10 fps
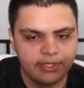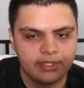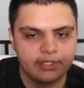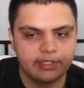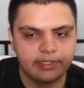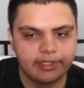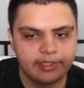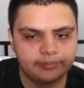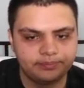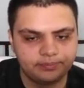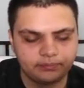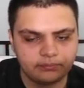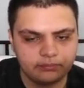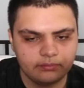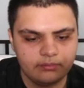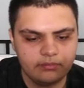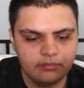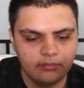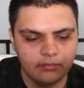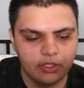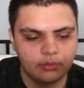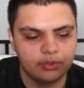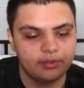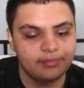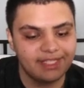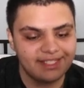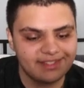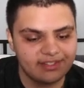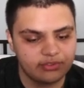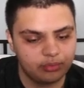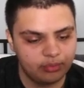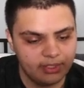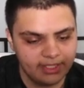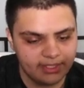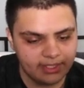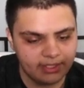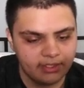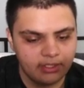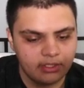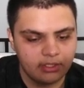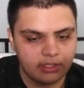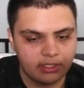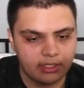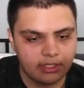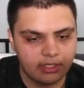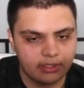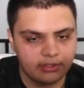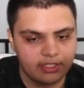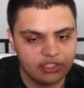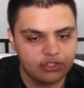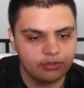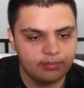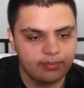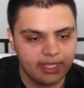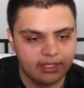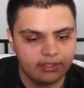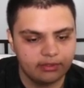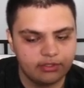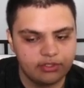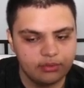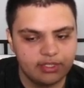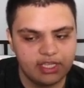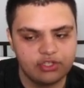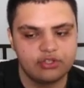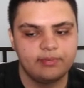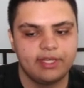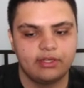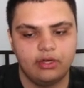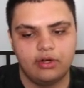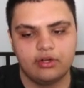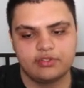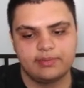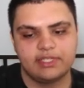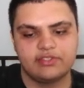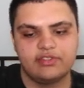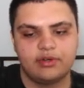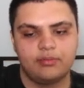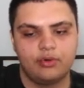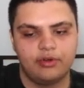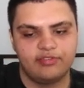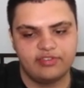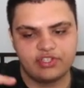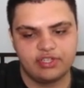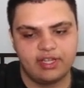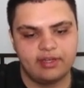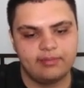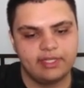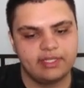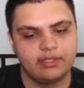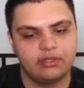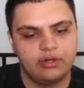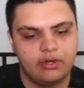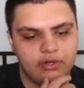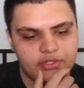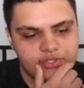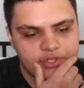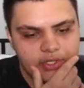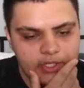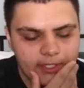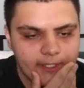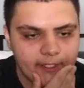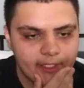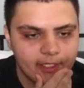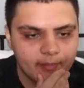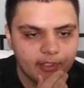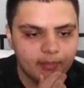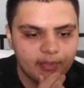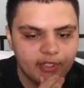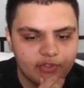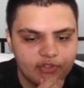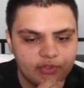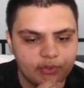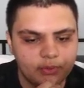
What it means is really They should make, the UK should make cars because they're more efficient at making cars compared to